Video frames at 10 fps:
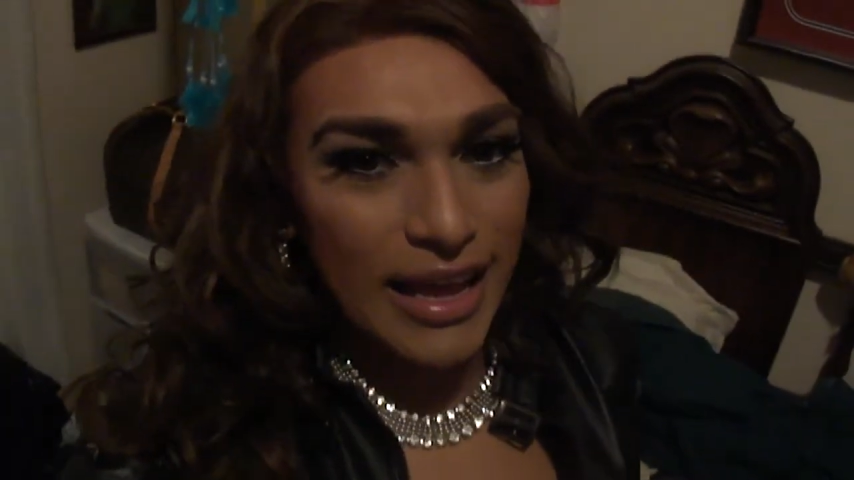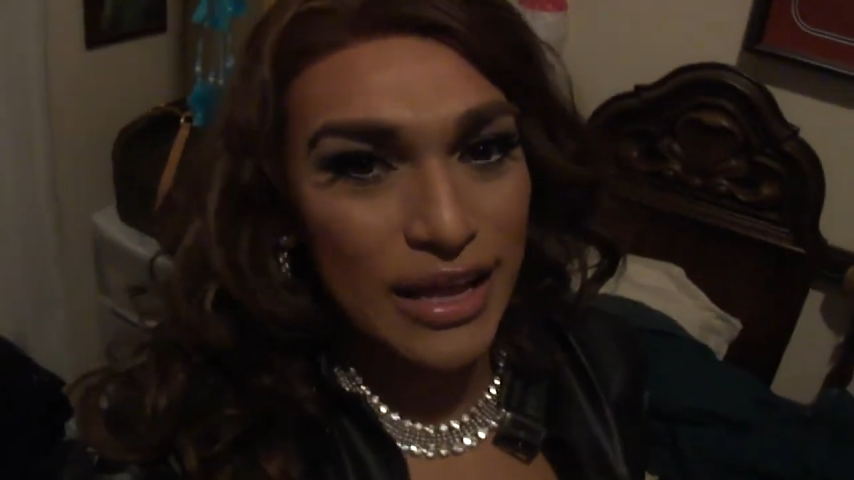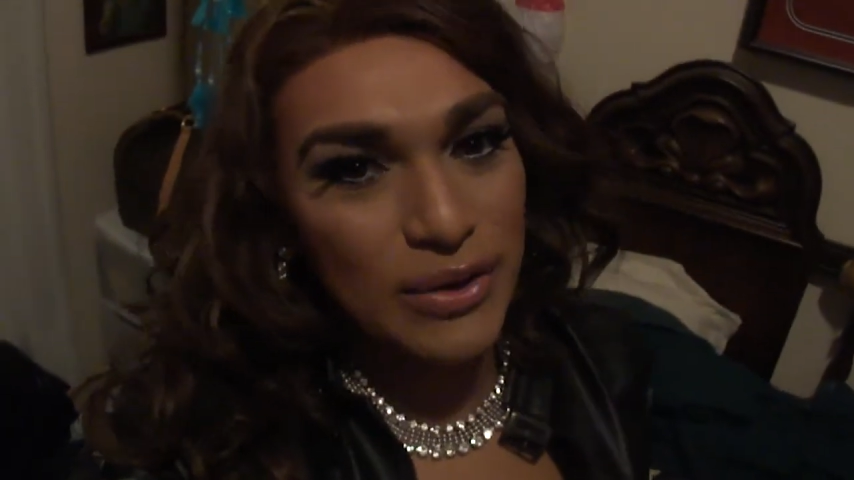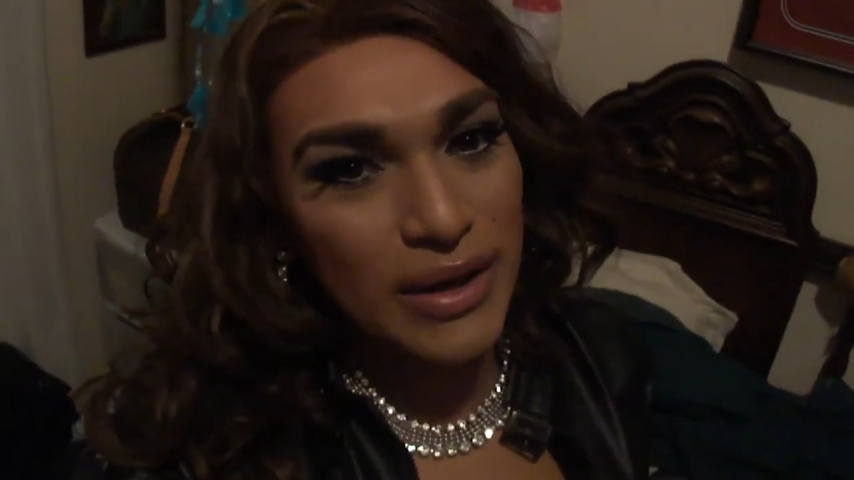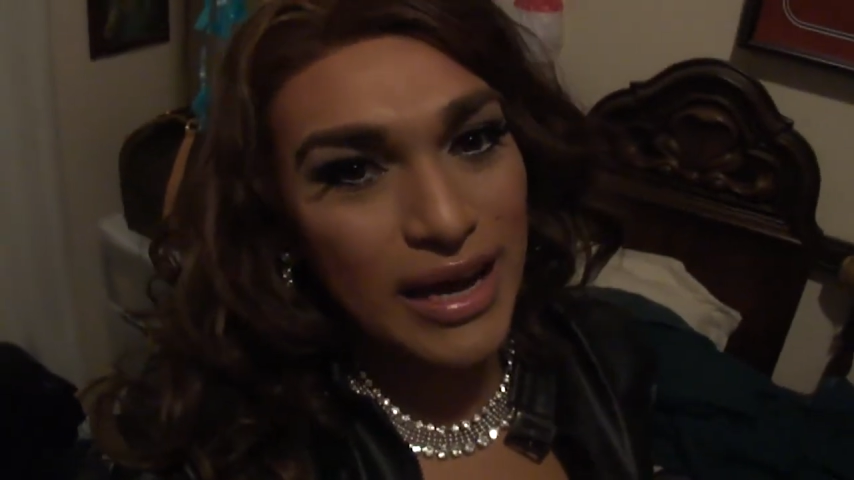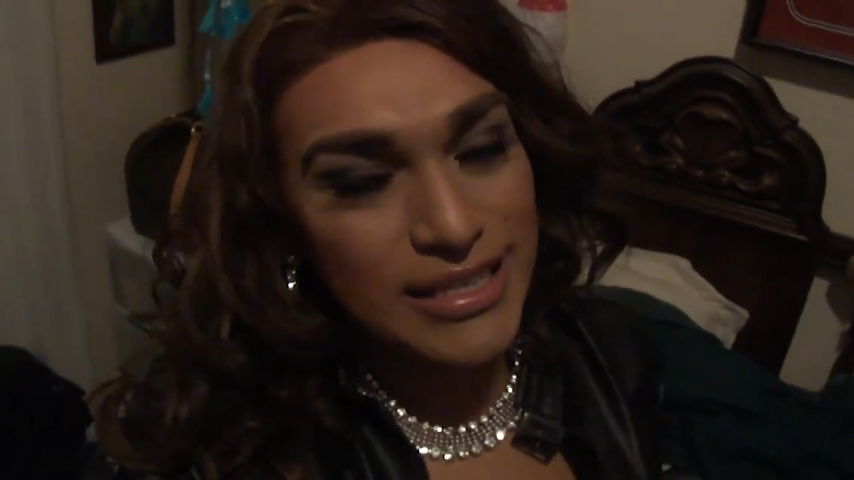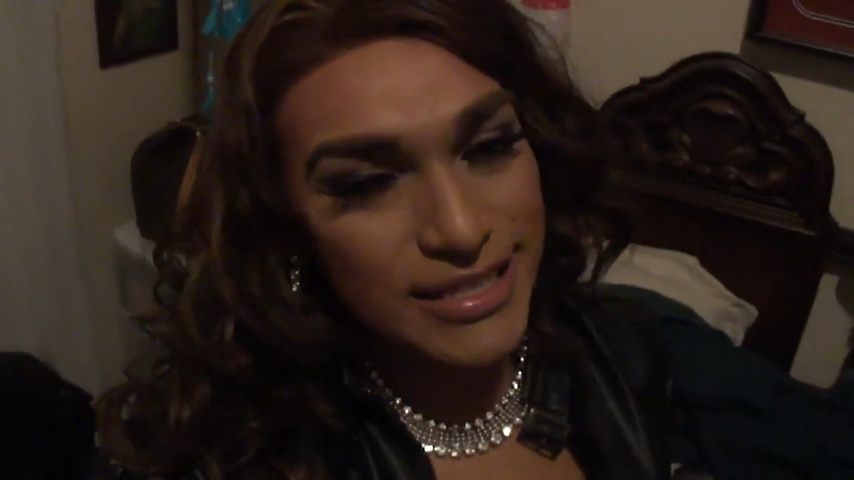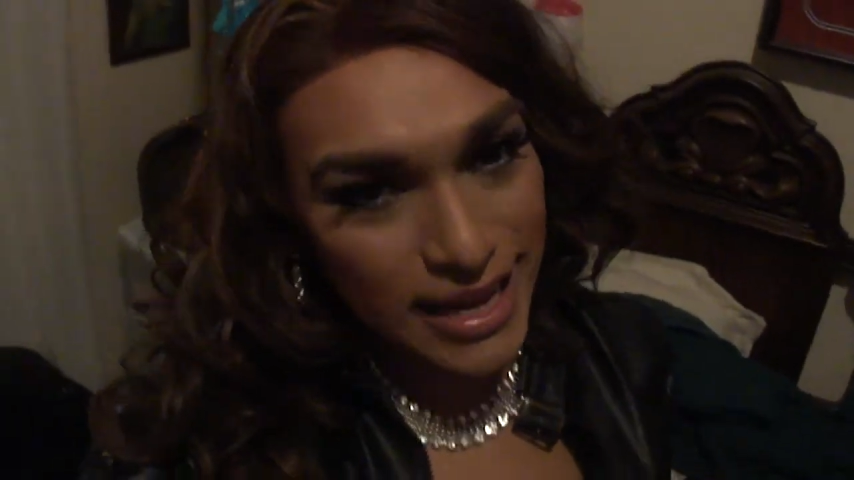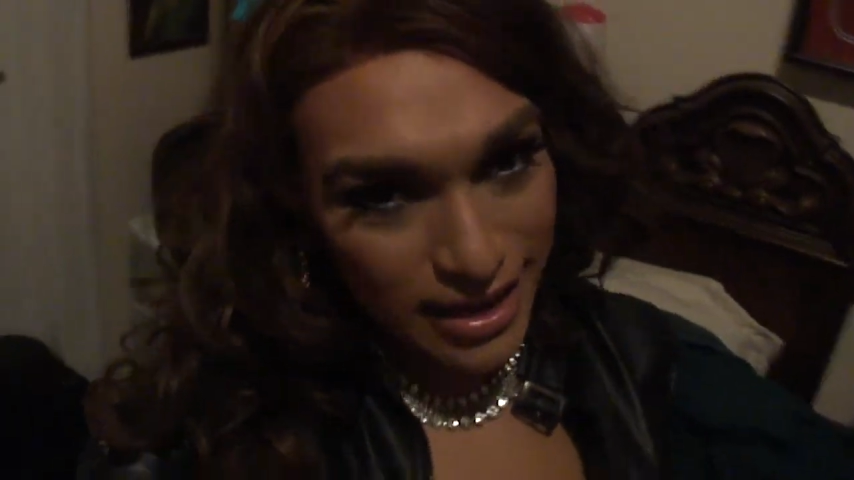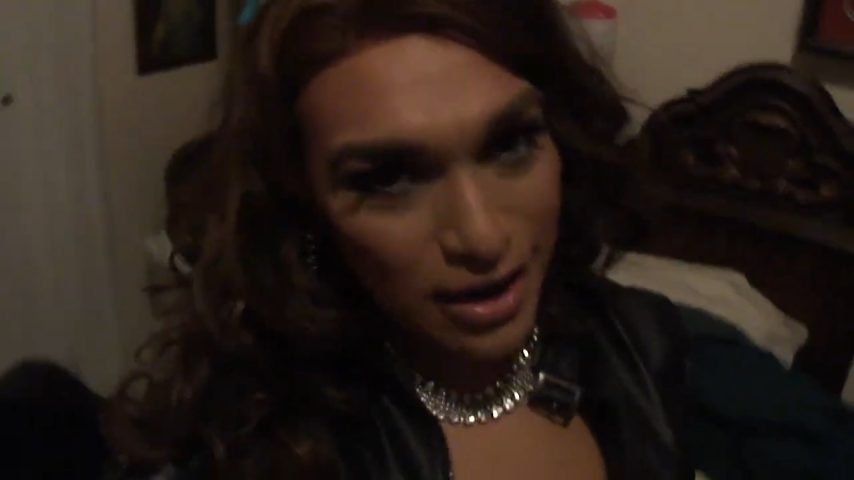And you guys
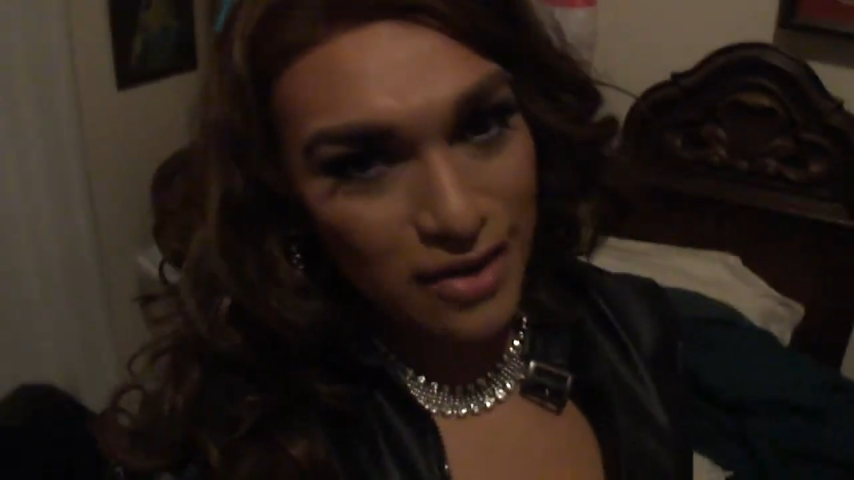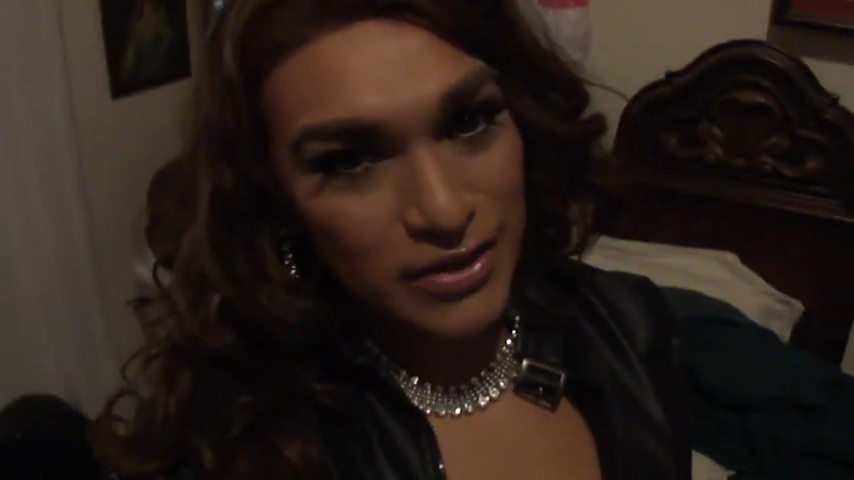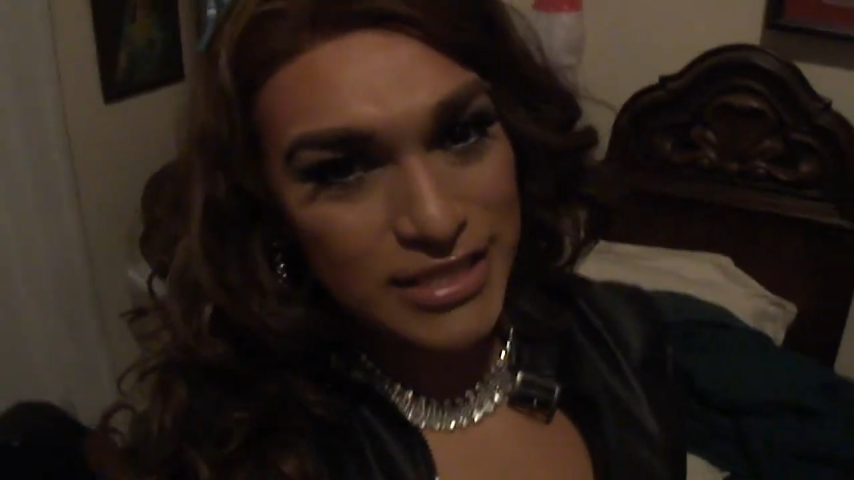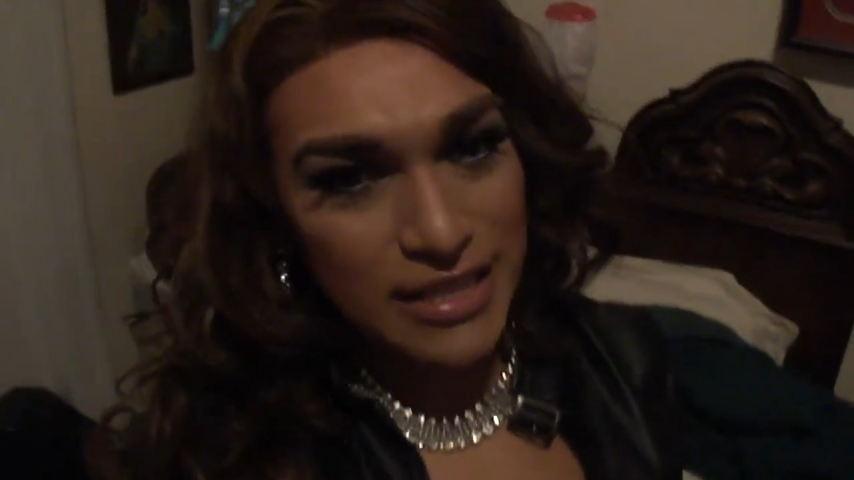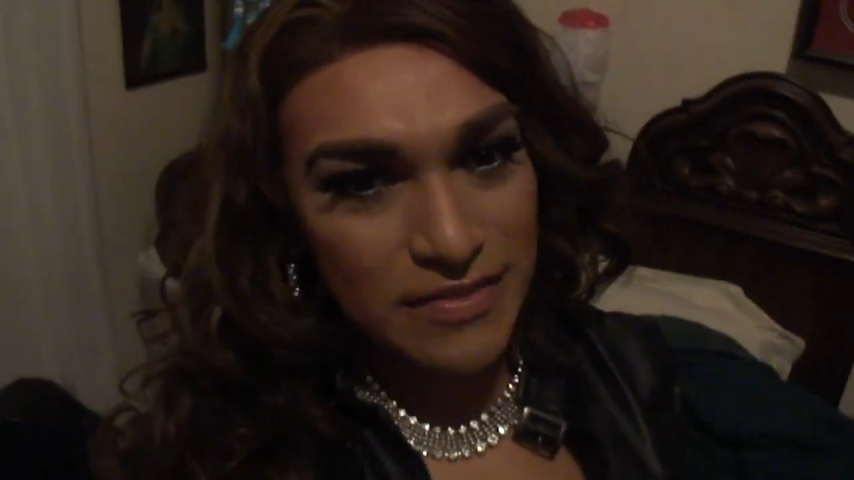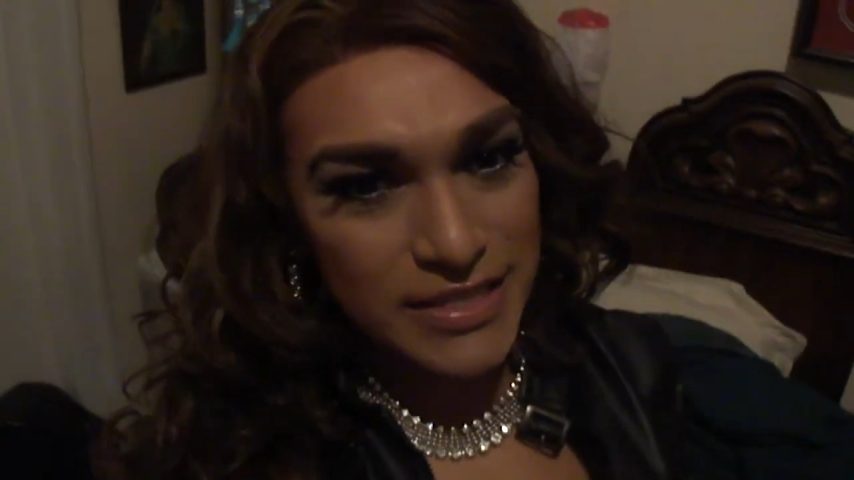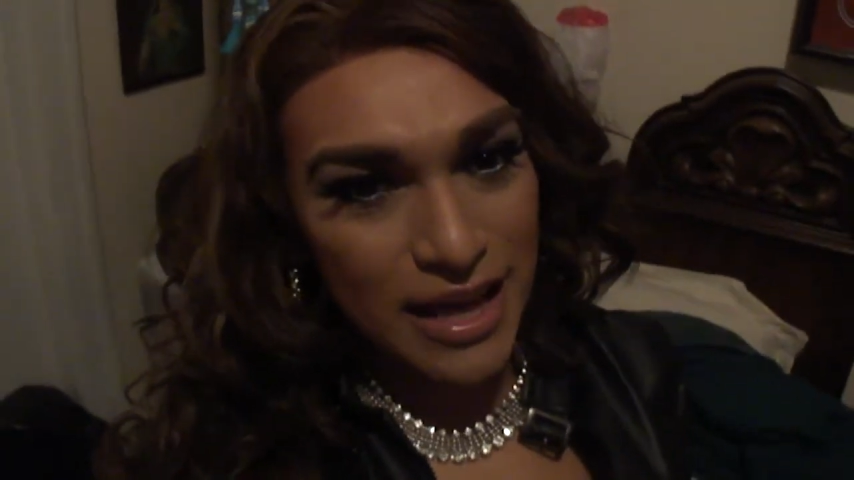take care of yourselves